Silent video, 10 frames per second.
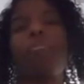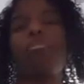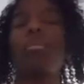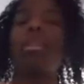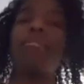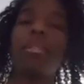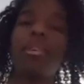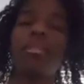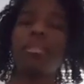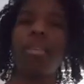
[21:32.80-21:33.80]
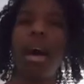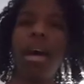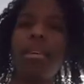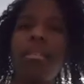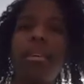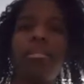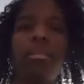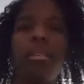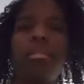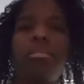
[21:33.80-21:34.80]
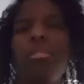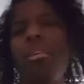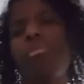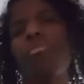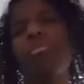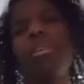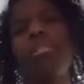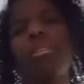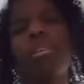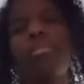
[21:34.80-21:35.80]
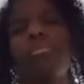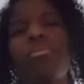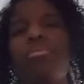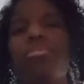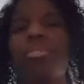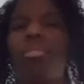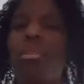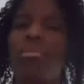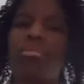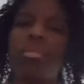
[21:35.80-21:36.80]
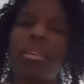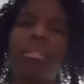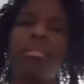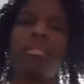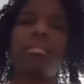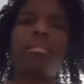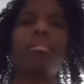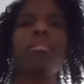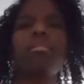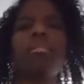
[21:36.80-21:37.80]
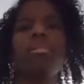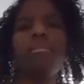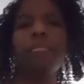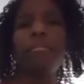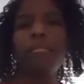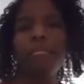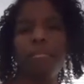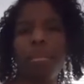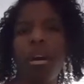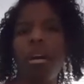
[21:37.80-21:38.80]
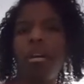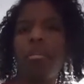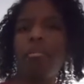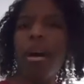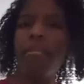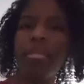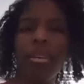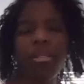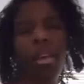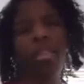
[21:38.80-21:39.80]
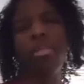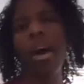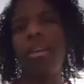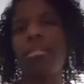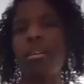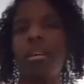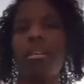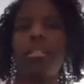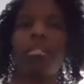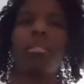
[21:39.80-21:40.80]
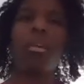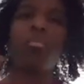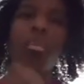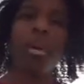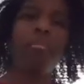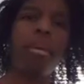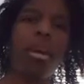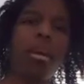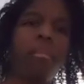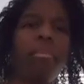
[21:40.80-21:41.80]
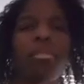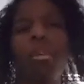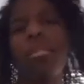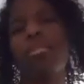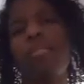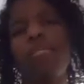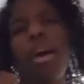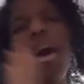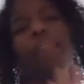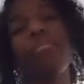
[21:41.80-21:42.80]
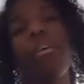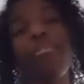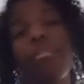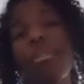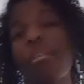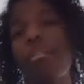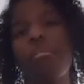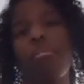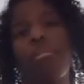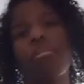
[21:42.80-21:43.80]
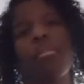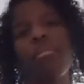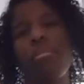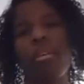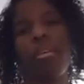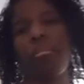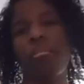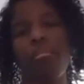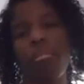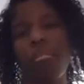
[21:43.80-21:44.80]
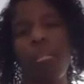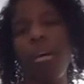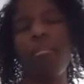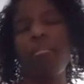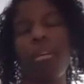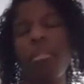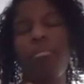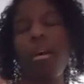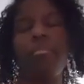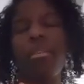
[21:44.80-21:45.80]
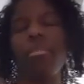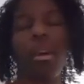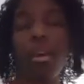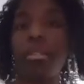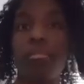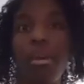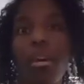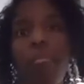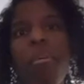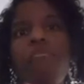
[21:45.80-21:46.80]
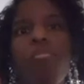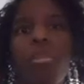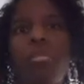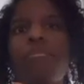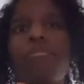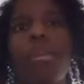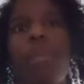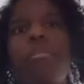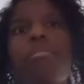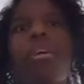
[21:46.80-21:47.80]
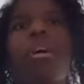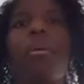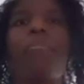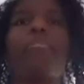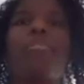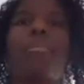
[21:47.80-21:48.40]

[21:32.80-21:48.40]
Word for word: But we live in a society that says, no, you need to get surgery. No, you need to um, have this and that done and wear makeup and all this stuff. And I have nothing, there's nothing I, I don't have anything against makeup. I've worn it from time to time.